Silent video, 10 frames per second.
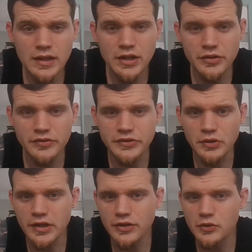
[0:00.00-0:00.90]
he's still
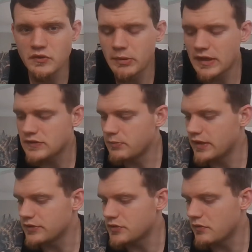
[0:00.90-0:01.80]
going to do his best to make
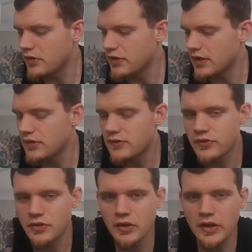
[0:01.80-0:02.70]
sure everything is to
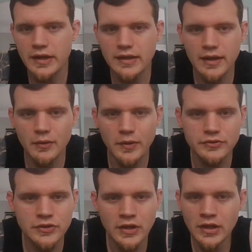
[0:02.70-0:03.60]
your liking,
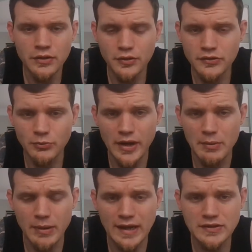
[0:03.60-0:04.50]
which there's some great
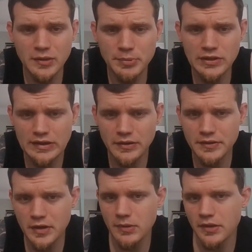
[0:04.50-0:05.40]
box companies out
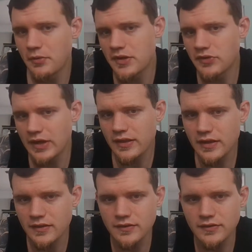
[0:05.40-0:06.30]
there, but the reason I
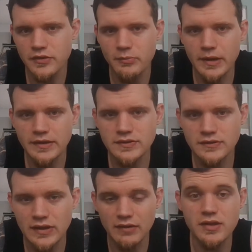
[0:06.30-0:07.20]
think this is the best is
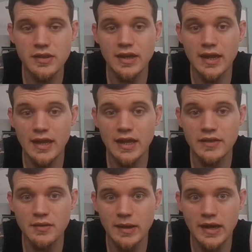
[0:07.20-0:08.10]
everything I get in the
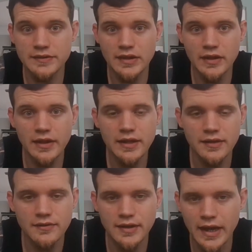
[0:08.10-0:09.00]
box I like.
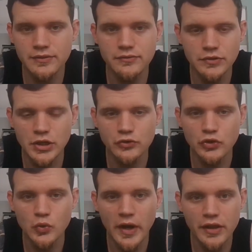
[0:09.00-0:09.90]
It's not,
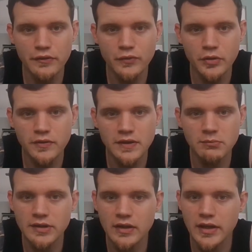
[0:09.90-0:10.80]
2 out of the 4 themes
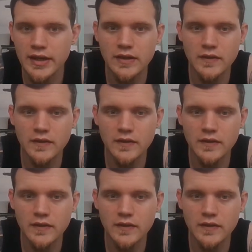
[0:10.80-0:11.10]
I like, and the